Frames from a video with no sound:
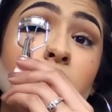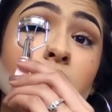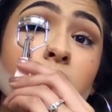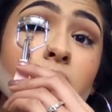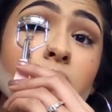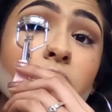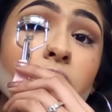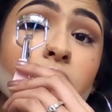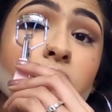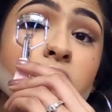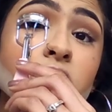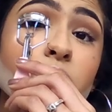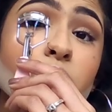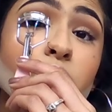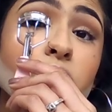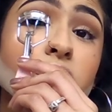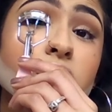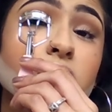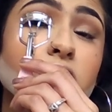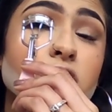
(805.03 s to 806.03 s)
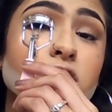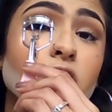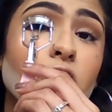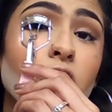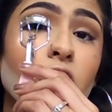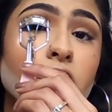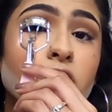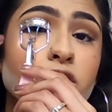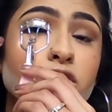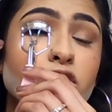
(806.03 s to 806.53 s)
For some reason, it's
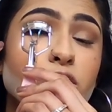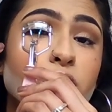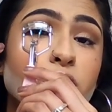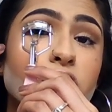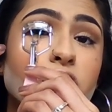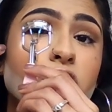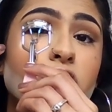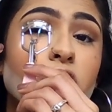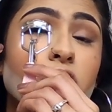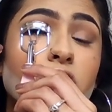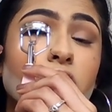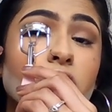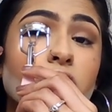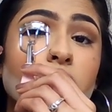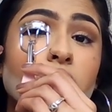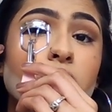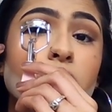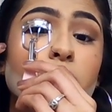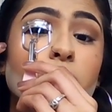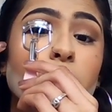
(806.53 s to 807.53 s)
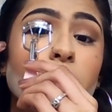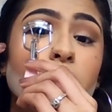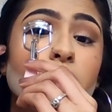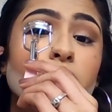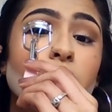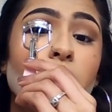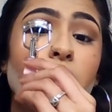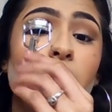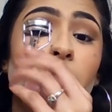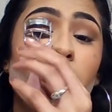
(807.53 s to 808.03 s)
harder for me to curl my
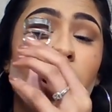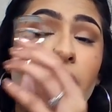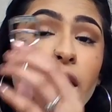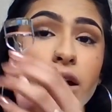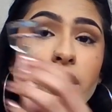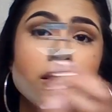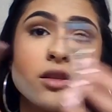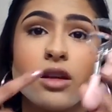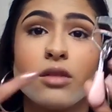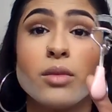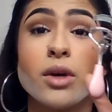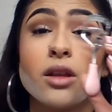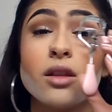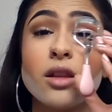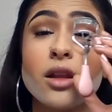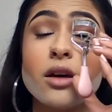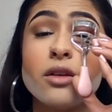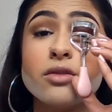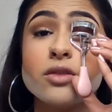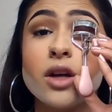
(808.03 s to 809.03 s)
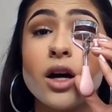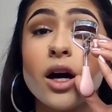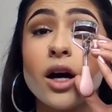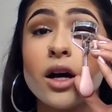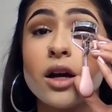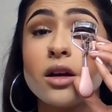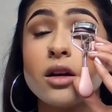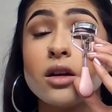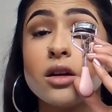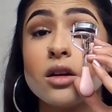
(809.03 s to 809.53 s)
right eye than my left
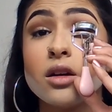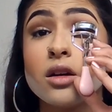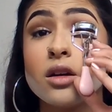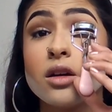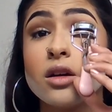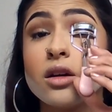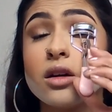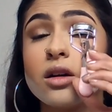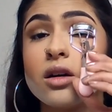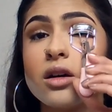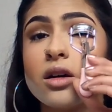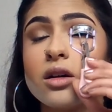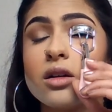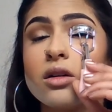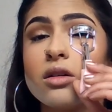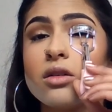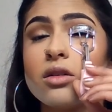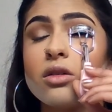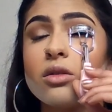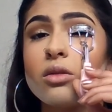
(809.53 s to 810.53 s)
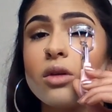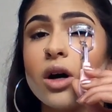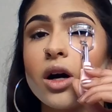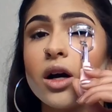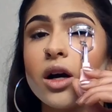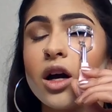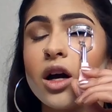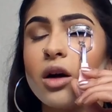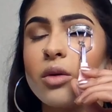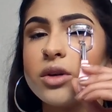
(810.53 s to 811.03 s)
eye. I don't know why.
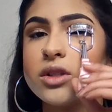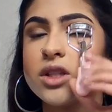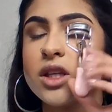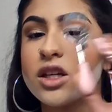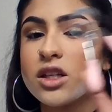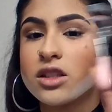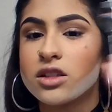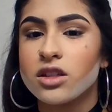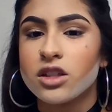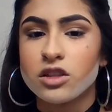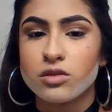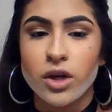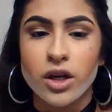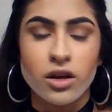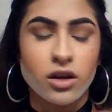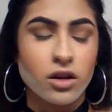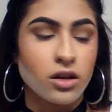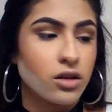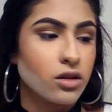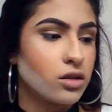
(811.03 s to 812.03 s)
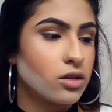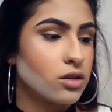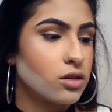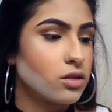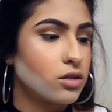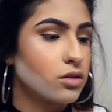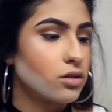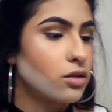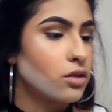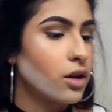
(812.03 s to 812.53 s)
I always think it's because my
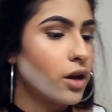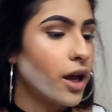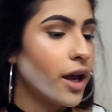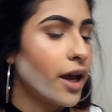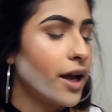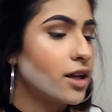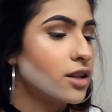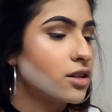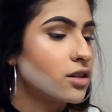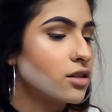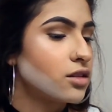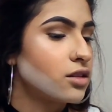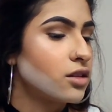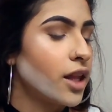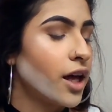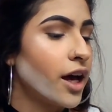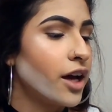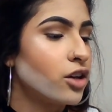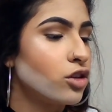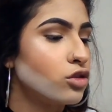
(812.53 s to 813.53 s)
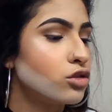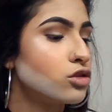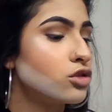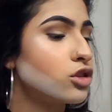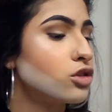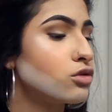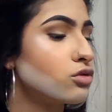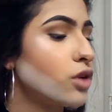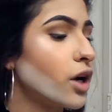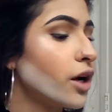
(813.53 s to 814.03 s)
hand that I use
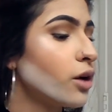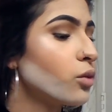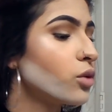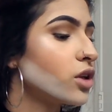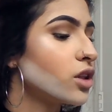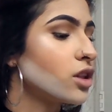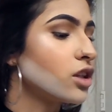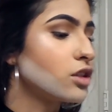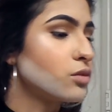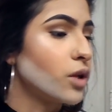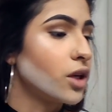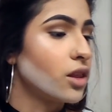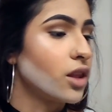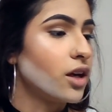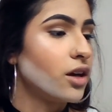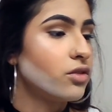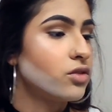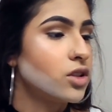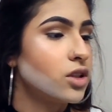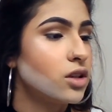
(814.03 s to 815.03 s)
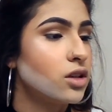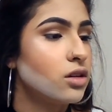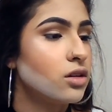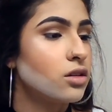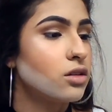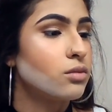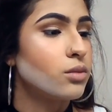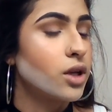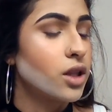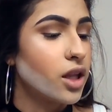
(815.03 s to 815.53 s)
to write with is my left,
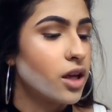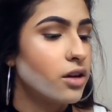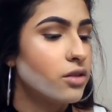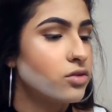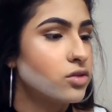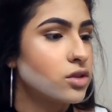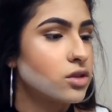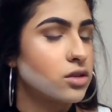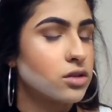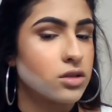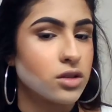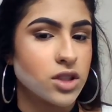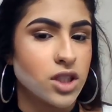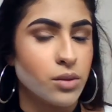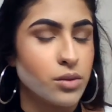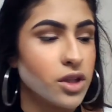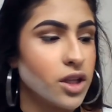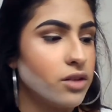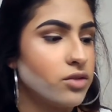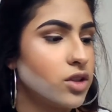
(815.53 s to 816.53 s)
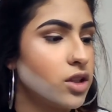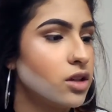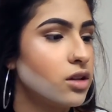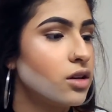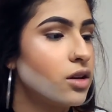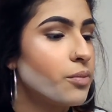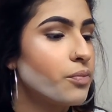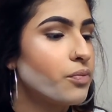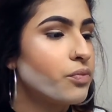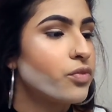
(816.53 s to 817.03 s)
because I'm a lefty.
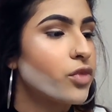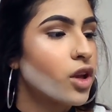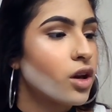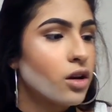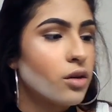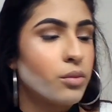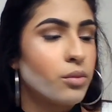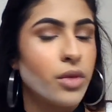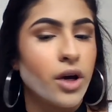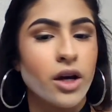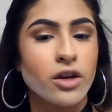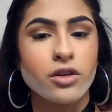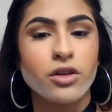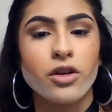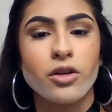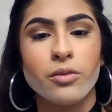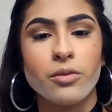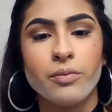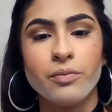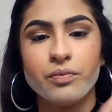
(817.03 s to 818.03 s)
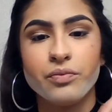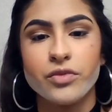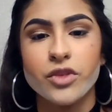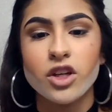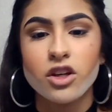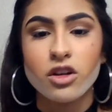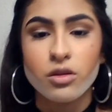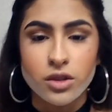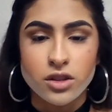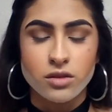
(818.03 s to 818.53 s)
But I don't know. It
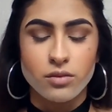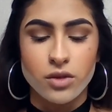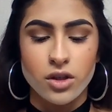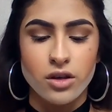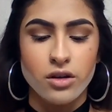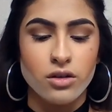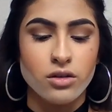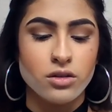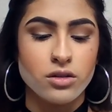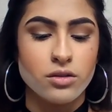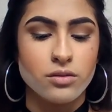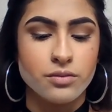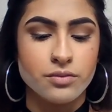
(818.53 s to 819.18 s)
could be something else.